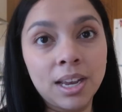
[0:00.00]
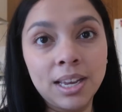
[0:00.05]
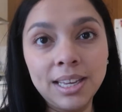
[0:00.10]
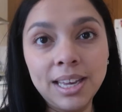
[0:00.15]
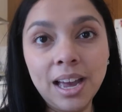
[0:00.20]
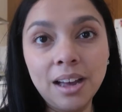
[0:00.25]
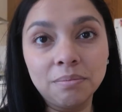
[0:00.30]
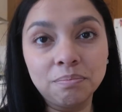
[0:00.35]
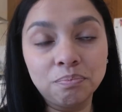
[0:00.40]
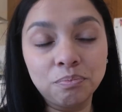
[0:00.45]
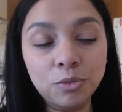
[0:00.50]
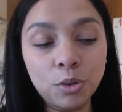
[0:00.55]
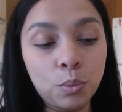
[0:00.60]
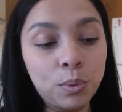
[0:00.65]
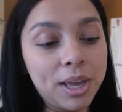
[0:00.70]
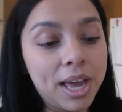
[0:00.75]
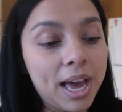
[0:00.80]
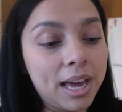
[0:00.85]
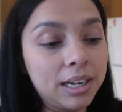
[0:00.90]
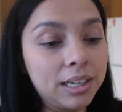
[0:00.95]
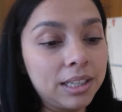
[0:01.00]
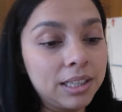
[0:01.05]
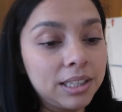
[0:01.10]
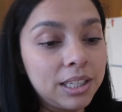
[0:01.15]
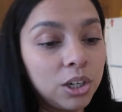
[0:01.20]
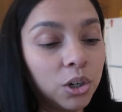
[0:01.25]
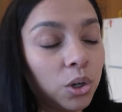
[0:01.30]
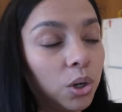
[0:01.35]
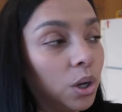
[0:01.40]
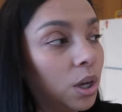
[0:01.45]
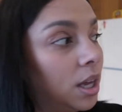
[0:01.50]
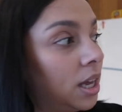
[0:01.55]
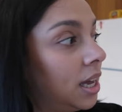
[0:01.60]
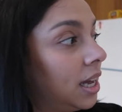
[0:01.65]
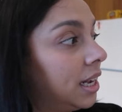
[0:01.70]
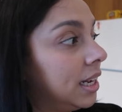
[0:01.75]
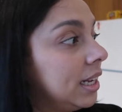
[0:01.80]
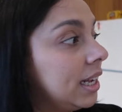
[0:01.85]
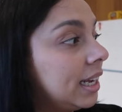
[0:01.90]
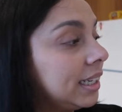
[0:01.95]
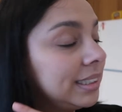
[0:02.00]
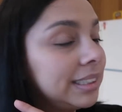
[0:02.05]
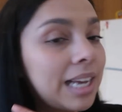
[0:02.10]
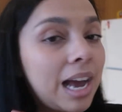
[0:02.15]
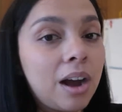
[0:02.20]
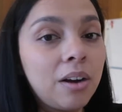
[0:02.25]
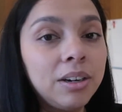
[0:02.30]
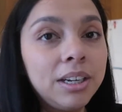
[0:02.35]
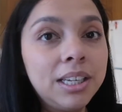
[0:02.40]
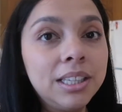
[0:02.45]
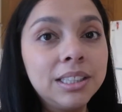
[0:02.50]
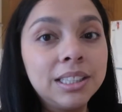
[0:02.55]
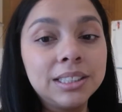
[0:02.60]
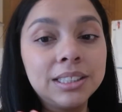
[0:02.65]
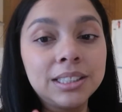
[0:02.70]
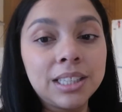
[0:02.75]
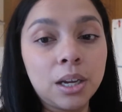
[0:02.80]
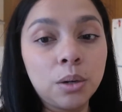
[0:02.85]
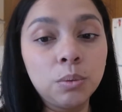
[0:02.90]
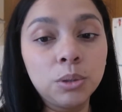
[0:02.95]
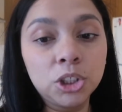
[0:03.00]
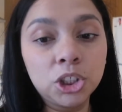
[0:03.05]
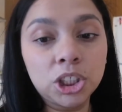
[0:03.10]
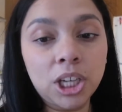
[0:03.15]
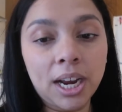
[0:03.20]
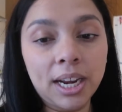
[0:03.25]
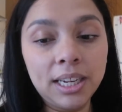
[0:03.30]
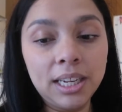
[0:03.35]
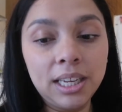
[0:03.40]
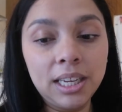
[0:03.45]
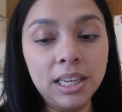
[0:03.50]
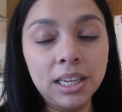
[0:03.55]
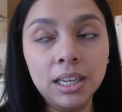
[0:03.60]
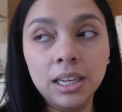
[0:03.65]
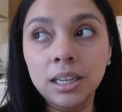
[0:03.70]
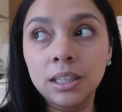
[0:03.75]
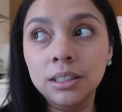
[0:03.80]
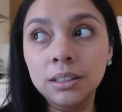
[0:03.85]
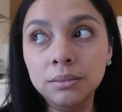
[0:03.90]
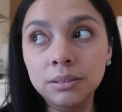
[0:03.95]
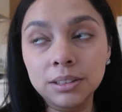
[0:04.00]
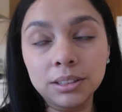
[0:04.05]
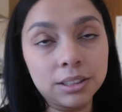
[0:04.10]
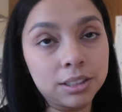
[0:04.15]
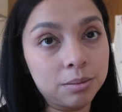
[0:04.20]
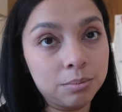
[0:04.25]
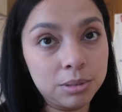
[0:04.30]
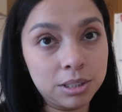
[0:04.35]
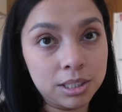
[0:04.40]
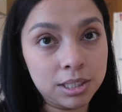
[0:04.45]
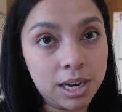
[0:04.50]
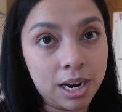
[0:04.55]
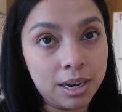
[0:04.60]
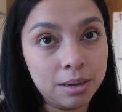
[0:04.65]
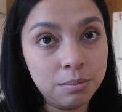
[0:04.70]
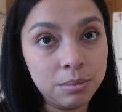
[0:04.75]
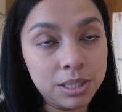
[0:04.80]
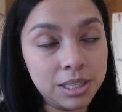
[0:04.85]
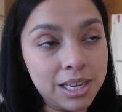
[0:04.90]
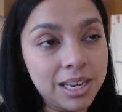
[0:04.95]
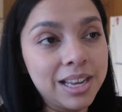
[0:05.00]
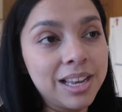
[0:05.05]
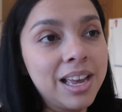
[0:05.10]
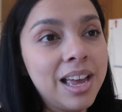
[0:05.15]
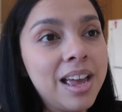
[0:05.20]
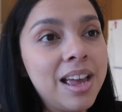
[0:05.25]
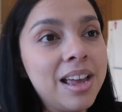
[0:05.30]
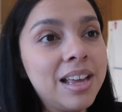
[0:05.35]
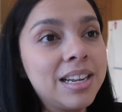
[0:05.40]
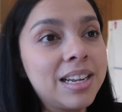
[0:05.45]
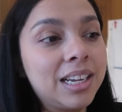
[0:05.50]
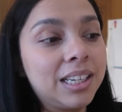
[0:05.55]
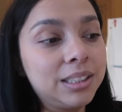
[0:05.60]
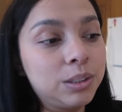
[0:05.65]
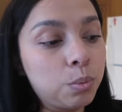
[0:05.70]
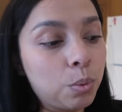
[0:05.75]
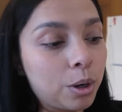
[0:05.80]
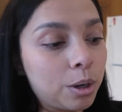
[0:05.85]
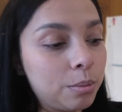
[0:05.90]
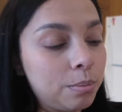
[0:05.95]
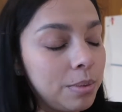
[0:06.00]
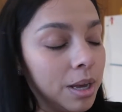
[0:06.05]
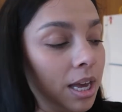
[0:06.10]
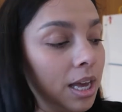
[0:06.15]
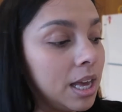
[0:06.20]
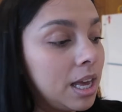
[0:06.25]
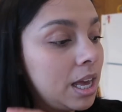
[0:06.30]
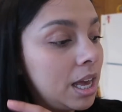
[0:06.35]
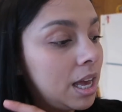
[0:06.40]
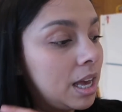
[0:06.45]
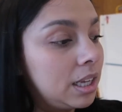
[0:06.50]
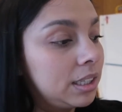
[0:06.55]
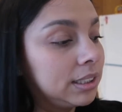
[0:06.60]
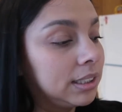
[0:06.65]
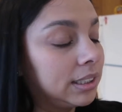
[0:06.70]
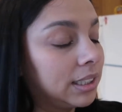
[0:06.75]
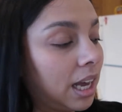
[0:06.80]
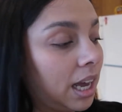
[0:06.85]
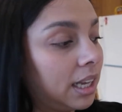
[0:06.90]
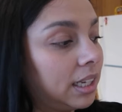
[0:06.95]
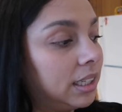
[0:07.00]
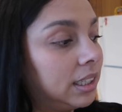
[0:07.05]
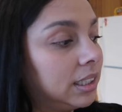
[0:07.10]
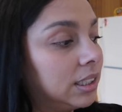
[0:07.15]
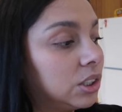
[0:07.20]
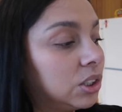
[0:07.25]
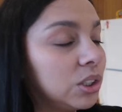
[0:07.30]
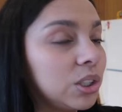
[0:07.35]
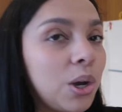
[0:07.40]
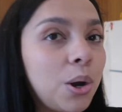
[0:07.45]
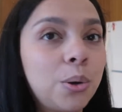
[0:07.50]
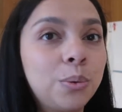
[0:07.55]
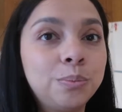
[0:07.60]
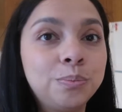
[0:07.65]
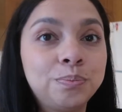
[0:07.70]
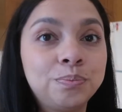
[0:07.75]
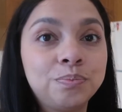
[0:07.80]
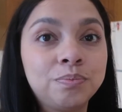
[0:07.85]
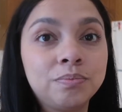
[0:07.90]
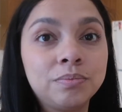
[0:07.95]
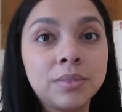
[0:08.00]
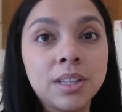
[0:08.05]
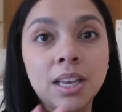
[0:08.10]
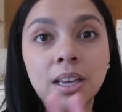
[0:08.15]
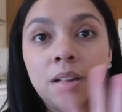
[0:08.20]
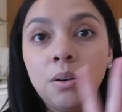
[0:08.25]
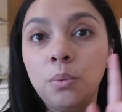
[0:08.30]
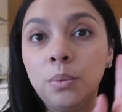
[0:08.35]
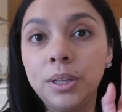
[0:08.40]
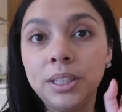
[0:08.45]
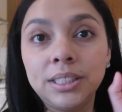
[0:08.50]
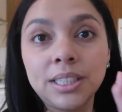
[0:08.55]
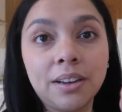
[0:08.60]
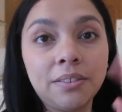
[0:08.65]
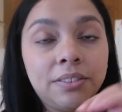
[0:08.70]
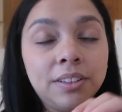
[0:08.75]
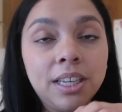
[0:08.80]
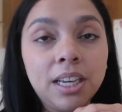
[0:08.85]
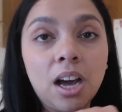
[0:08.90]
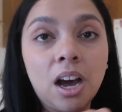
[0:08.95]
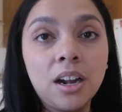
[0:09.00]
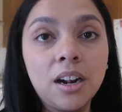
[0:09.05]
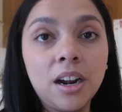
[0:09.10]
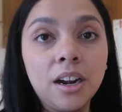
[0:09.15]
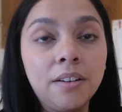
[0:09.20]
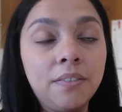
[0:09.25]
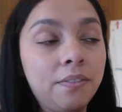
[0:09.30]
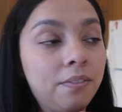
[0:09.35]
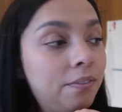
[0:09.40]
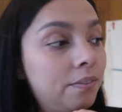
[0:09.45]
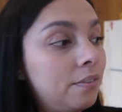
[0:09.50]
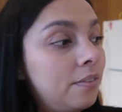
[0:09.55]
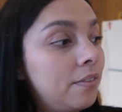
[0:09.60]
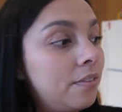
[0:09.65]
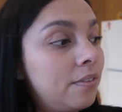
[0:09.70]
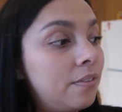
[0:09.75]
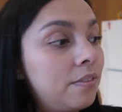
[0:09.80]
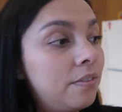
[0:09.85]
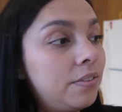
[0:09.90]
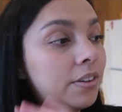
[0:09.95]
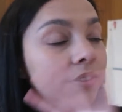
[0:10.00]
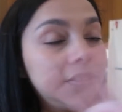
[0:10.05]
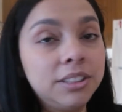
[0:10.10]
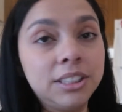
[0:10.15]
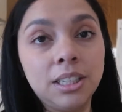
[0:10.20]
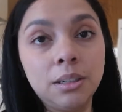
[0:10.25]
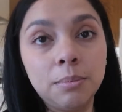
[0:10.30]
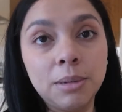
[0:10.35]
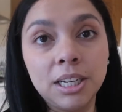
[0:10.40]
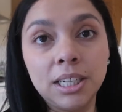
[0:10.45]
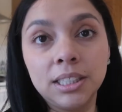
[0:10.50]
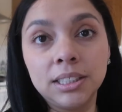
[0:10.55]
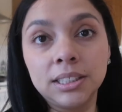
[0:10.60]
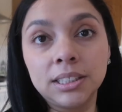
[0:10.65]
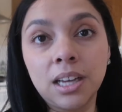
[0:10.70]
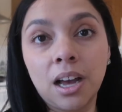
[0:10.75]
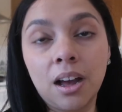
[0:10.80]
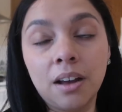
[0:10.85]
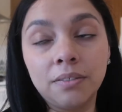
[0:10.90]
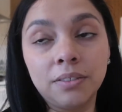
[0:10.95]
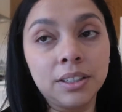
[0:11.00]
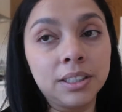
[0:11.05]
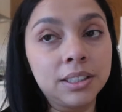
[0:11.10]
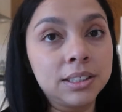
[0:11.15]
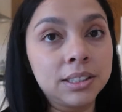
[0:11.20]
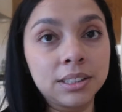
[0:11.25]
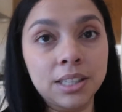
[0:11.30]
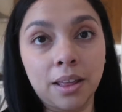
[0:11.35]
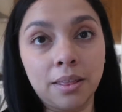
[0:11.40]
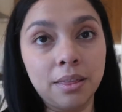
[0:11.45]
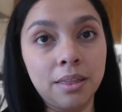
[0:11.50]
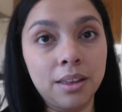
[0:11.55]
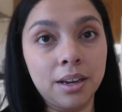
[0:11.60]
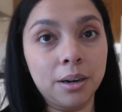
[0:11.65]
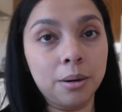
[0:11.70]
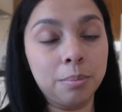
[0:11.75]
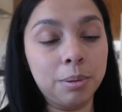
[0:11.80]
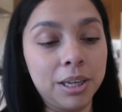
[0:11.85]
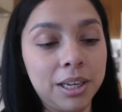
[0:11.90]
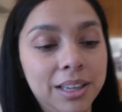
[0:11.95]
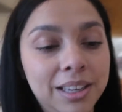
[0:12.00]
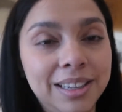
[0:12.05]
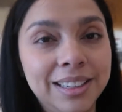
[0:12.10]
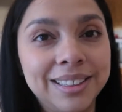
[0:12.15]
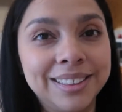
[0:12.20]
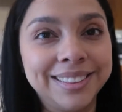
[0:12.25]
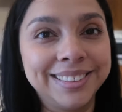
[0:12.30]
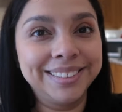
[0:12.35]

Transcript: yeah, we had a little nice outing. The sun was shining sometimes. Nice warm sun. So we definitely got our 15 minutes of sun therapy.